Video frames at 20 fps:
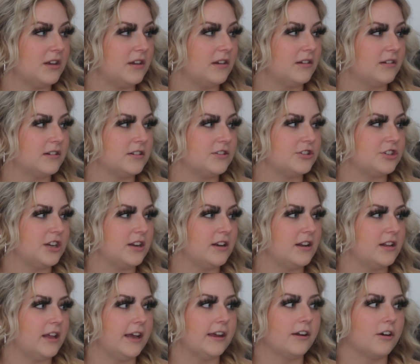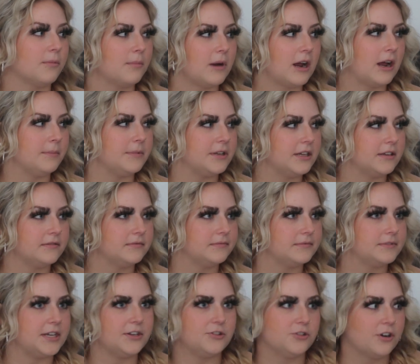me. Because she didn't, like, her mom didn't
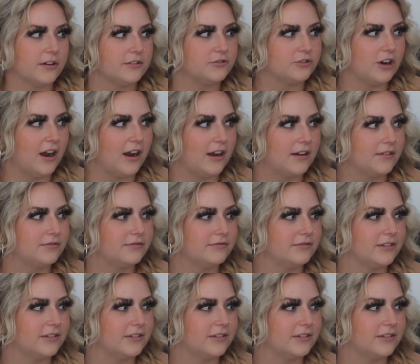teach her how to drive.